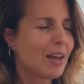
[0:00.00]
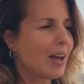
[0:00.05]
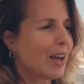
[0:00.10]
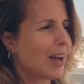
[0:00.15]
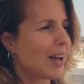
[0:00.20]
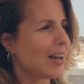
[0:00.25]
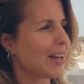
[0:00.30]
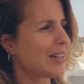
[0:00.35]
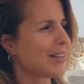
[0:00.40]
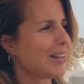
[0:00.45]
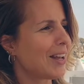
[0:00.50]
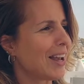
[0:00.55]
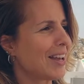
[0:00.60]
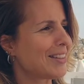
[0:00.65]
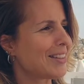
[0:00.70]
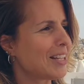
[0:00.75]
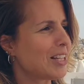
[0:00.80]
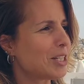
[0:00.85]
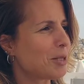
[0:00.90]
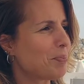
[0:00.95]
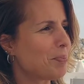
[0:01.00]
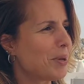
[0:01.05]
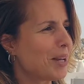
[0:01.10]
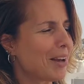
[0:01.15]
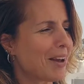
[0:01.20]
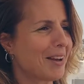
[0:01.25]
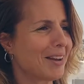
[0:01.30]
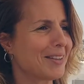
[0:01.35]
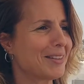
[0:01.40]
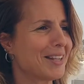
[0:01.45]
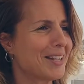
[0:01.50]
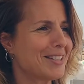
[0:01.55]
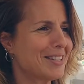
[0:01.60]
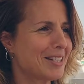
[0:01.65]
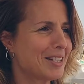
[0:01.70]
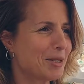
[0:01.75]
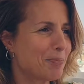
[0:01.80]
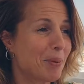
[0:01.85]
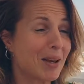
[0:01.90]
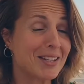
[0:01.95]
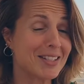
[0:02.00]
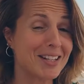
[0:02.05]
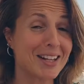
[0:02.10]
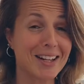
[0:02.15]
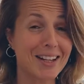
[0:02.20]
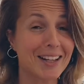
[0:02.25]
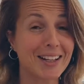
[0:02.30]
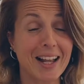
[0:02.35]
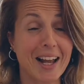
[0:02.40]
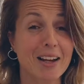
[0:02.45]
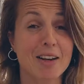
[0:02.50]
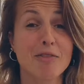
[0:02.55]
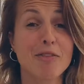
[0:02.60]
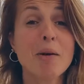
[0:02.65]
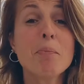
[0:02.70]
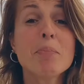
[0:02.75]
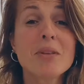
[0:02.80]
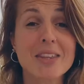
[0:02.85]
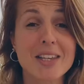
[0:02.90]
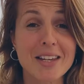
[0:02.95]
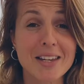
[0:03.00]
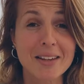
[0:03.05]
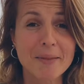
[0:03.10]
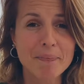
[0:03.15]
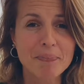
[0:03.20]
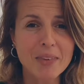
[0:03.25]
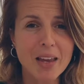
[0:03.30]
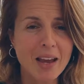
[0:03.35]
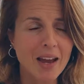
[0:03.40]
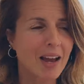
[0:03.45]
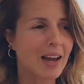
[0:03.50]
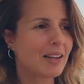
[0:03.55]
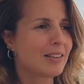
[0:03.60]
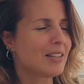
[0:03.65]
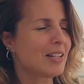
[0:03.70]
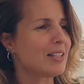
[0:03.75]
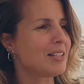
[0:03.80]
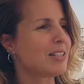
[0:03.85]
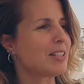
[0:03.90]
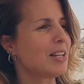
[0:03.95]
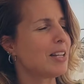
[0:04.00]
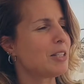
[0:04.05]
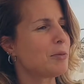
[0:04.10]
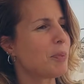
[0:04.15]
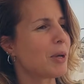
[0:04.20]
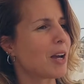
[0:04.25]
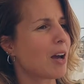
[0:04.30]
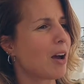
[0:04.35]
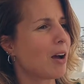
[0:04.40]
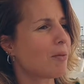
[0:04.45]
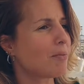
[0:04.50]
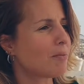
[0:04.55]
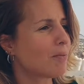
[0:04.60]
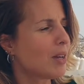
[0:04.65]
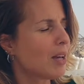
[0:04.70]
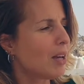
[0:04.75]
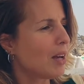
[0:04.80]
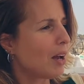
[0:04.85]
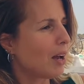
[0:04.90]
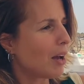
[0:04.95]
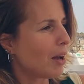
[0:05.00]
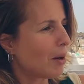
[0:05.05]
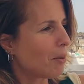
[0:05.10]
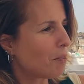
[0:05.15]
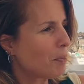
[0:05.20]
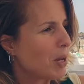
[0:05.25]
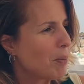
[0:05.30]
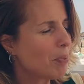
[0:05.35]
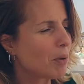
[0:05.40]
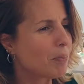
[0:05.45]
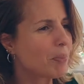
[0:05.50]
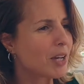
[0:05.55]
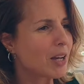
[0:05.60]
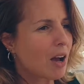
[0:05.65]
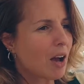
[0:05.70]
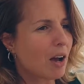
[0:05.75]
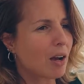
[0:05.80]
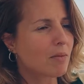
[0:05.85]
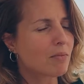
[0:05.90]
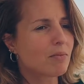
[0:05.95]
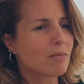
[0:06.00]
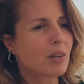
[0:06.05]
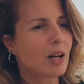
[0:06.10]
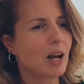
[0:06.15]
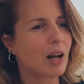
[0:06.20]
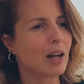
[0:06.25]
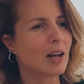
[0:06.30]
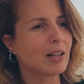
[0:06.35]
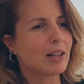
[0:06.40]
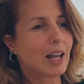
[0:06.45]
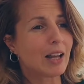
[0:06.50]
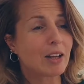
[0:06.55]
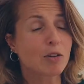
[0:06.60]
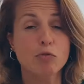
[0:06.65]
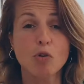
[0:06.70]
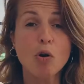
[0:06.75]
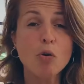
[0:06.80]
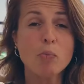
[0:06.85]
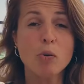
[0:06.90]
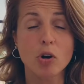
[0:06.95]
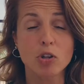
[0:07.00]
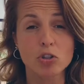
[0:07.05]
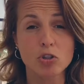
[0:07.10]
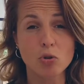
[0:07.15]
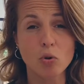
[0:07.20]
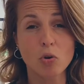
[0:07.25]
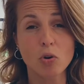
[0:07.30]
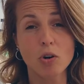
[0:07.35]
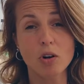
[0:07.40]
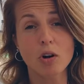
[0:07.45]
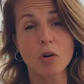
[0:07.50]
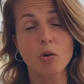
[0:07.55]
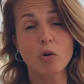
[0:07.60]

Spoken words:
And this is basically lack of empathy. And it's become, people become like robots or